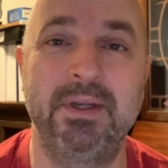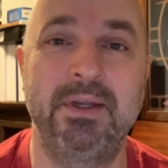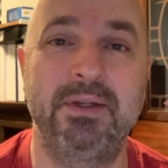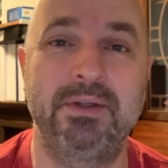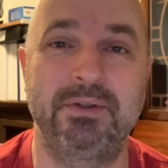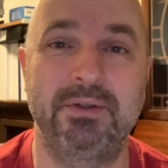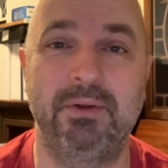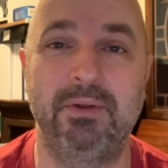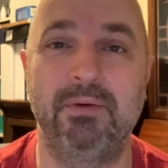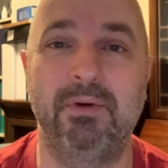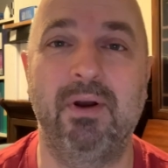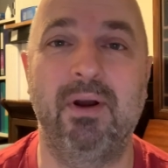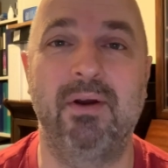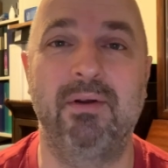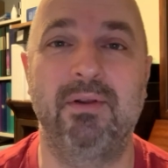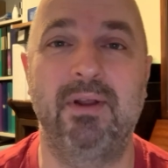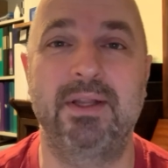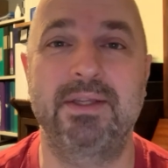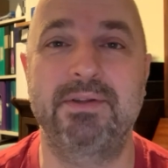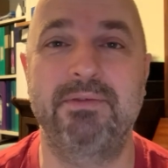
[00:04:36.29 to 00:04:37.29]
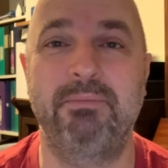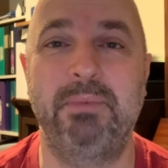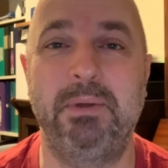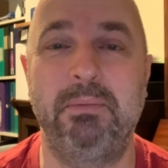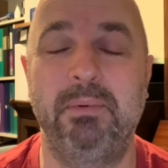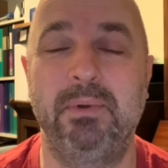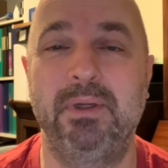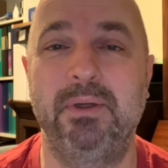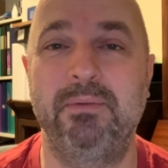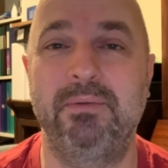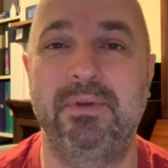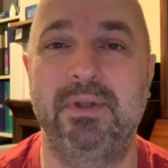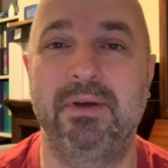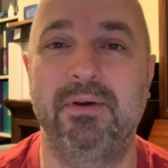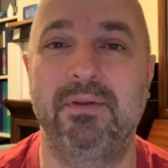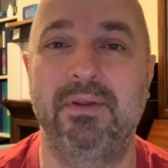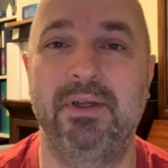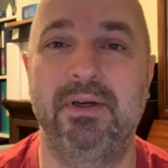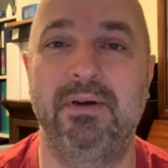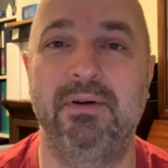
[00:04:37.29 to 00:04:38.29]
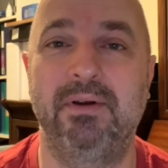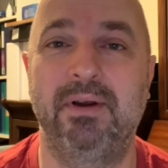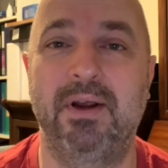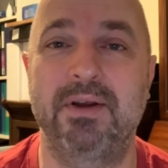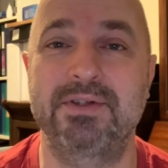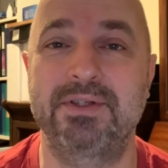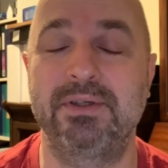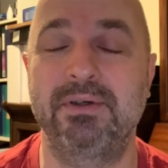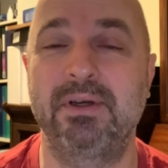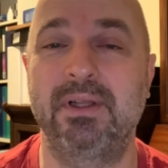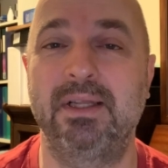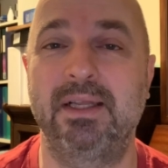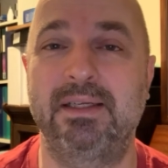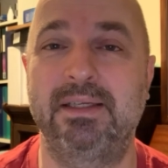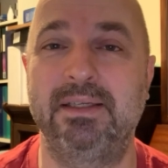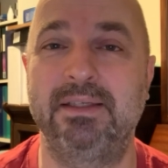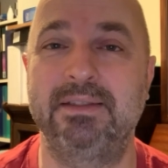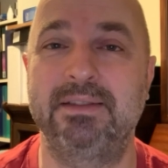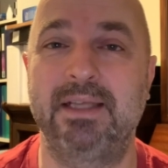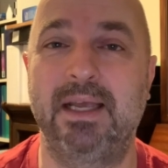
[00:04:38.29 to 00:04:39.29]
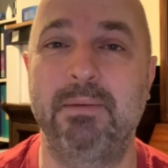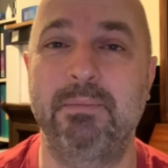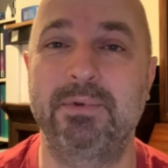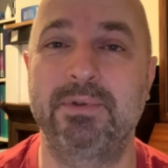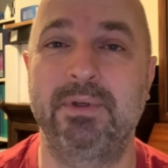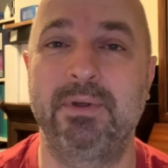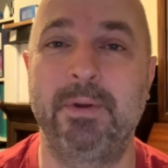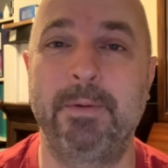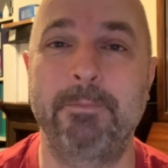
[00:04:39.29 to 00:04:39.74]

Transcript: So there are lots of people out there that are, are still collecting stamps.